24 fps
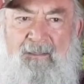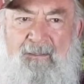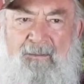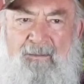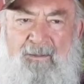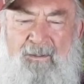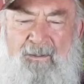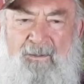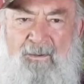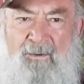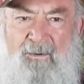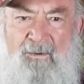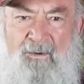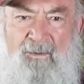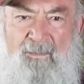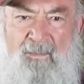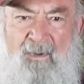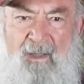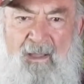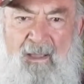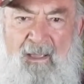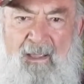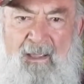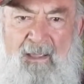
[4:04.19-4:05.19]
You can go to
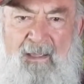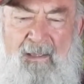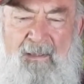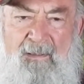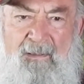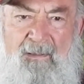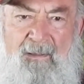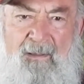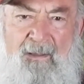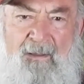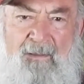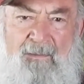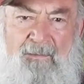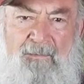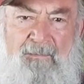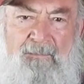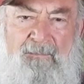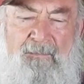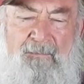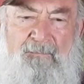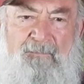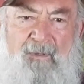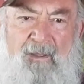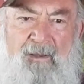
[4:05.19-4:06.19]
my other
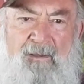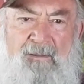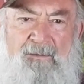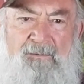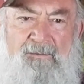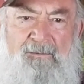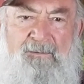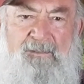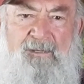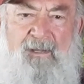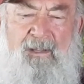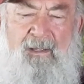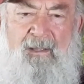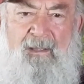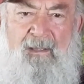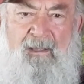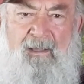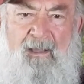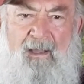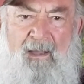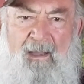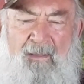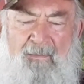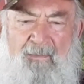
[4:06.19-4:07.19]
videos
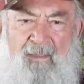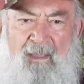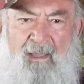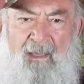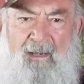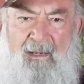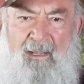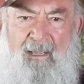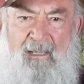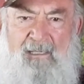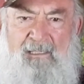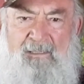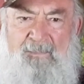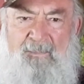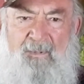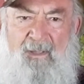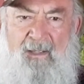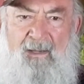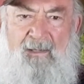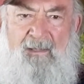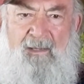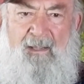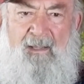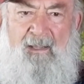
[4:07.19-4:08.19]
on that
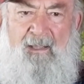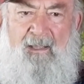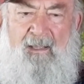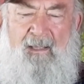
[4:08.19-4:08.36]
aspect.